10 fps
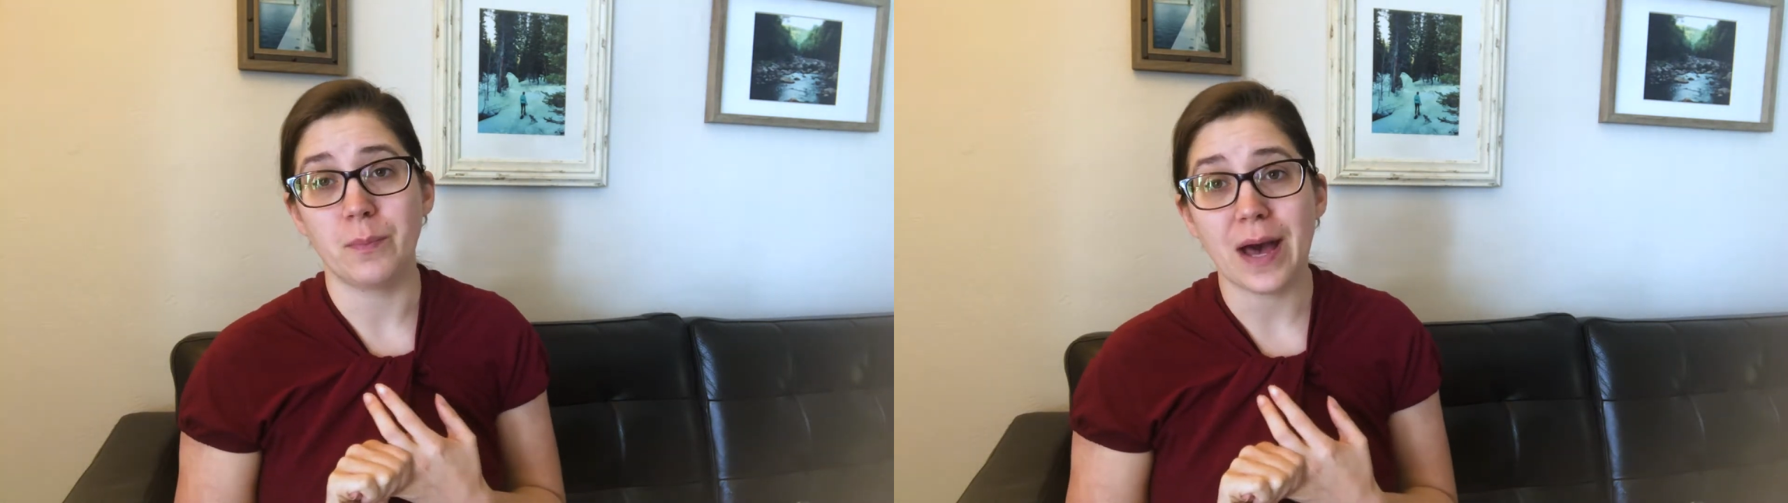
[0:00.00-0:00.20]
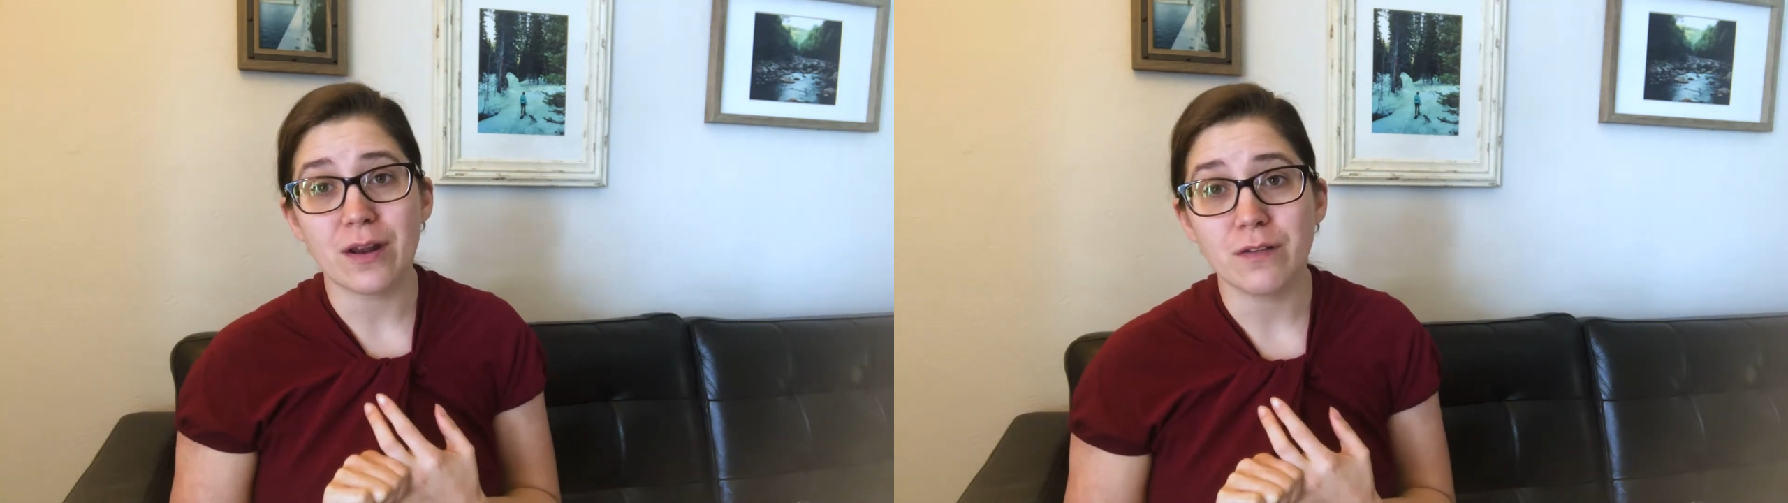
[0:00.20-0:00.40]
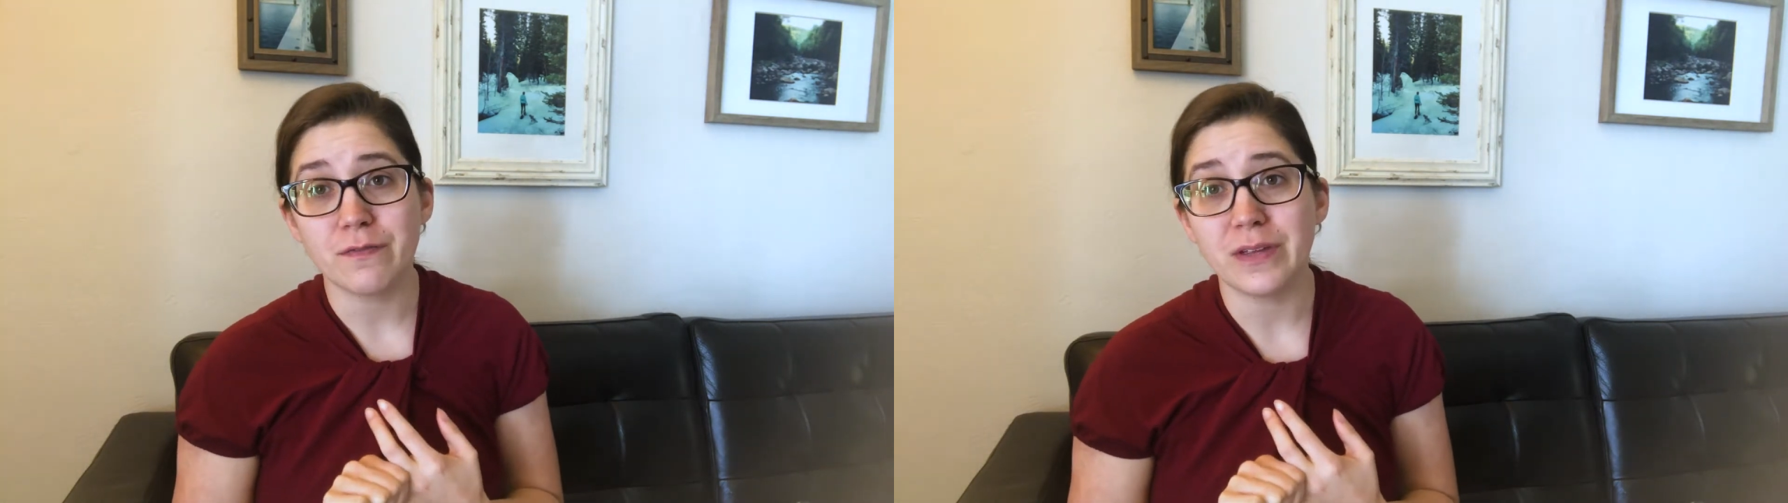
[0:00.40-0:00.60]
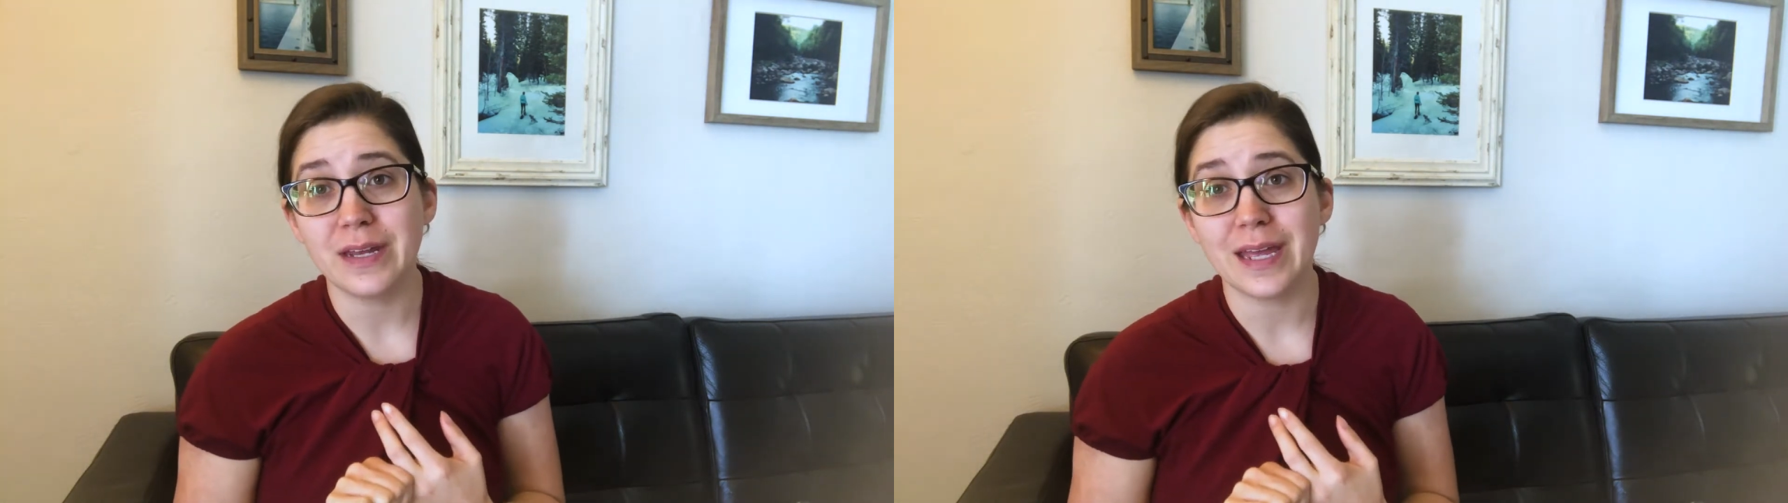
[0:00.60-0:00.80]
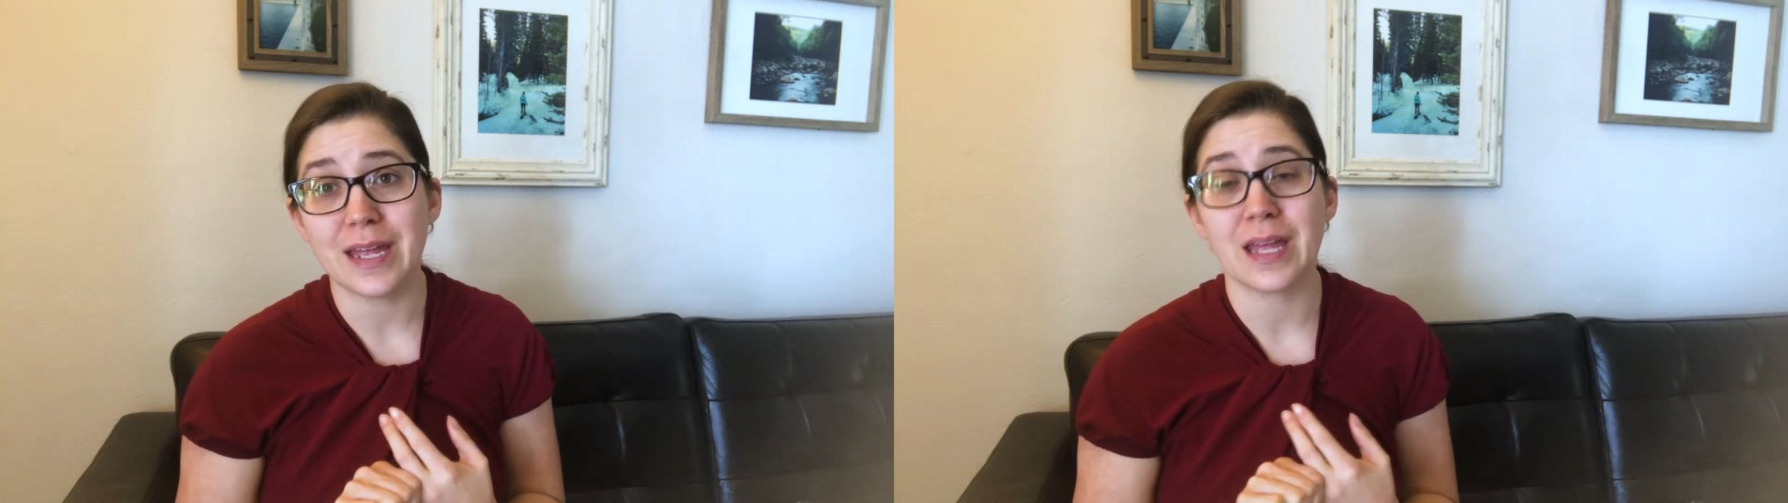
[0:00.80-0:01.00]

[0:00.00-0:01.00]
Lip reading: bottle feeding